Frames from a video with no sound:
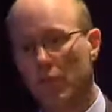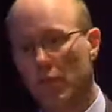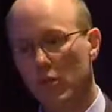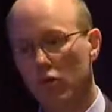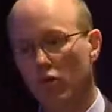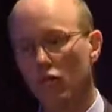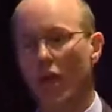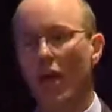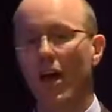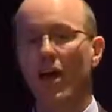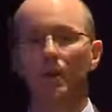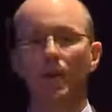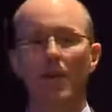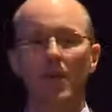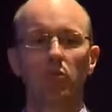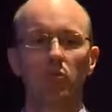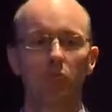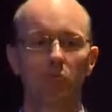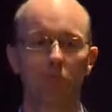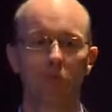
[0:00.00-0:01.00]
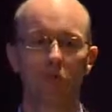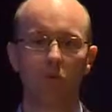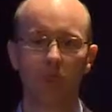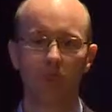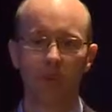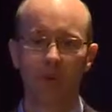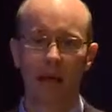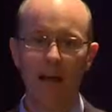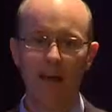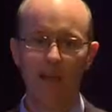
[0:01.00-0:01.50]
drag people's view
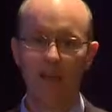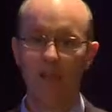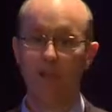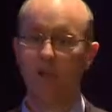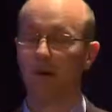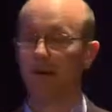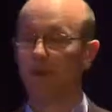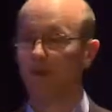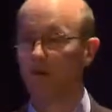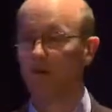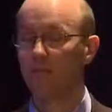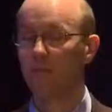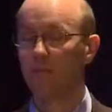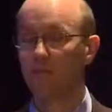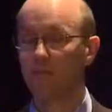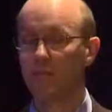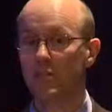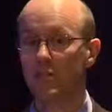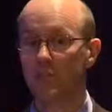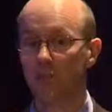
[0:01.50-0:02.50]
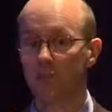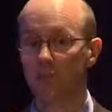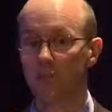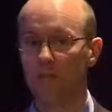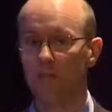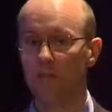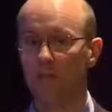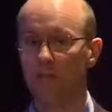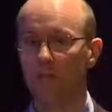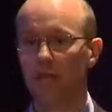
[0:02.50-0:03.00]
of value by 50,
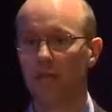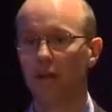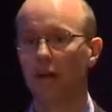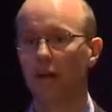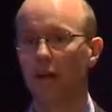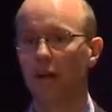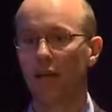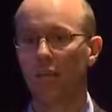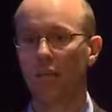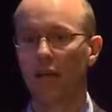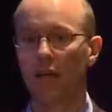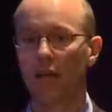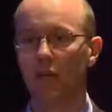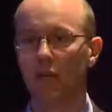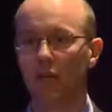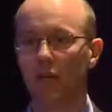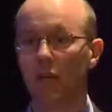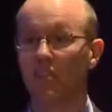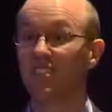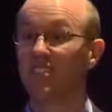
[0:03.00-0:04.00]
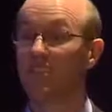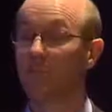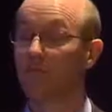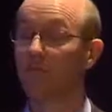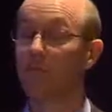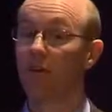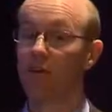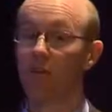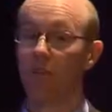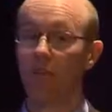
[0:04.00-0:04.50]
60% in many cases. It's a
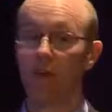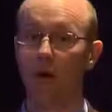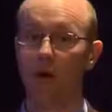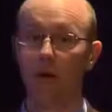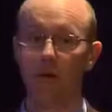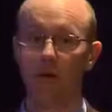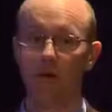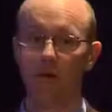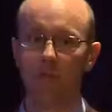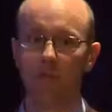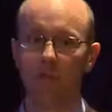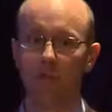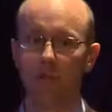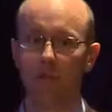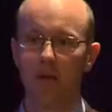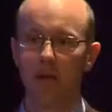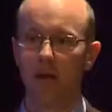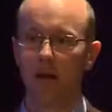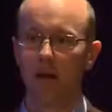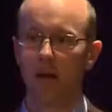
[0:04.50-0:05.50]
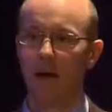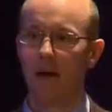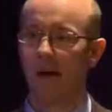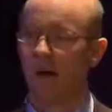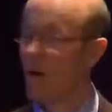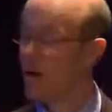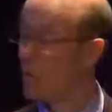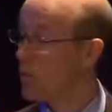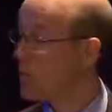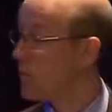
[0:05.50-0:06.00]
very powerful
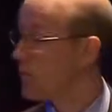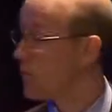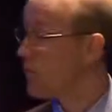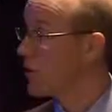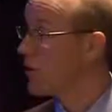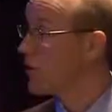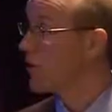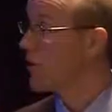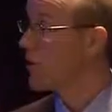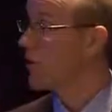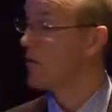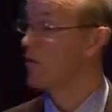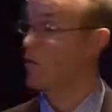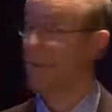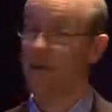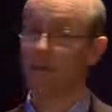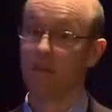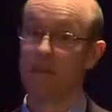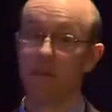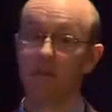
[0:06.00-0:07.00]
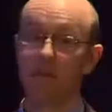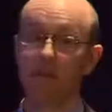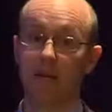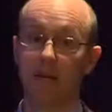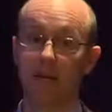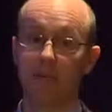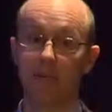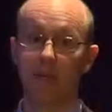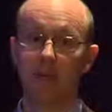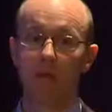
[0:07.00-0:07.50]
and well-documented effect that
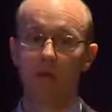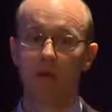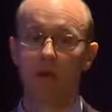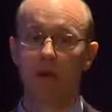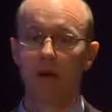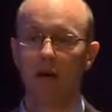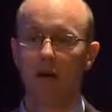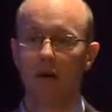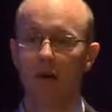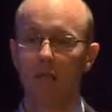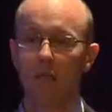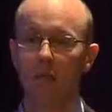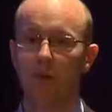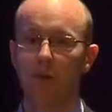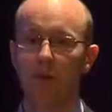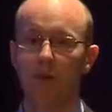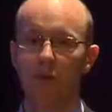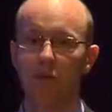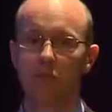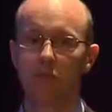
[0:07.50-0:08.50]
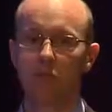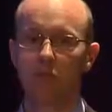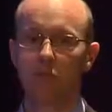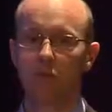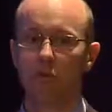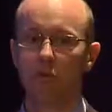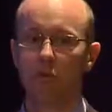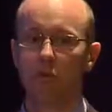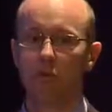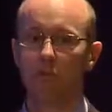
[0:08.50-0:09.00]
applies to us
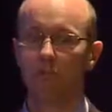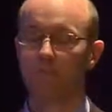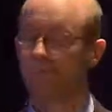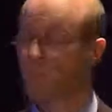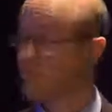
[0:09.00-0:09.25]
all.